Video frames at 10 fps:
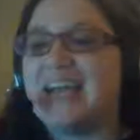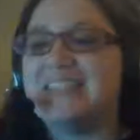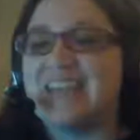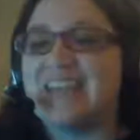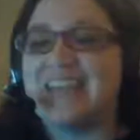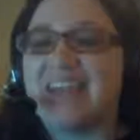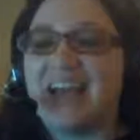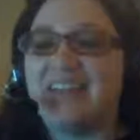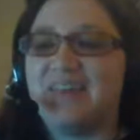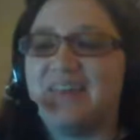says, I
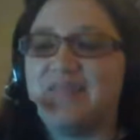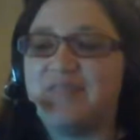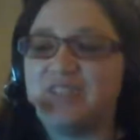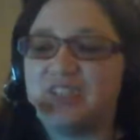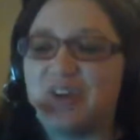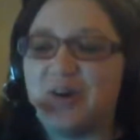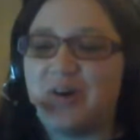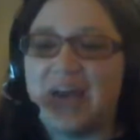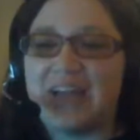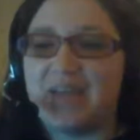love the show
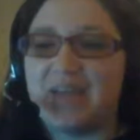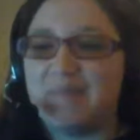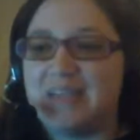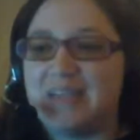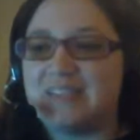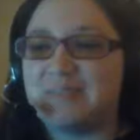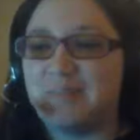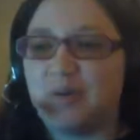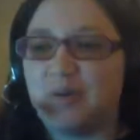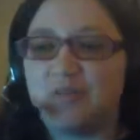and I miss
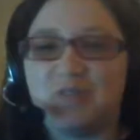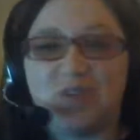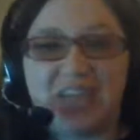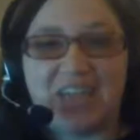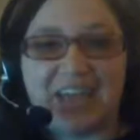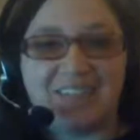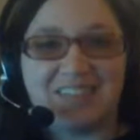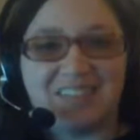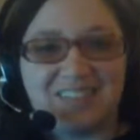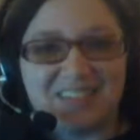both of your
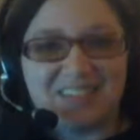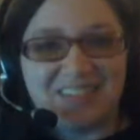guests.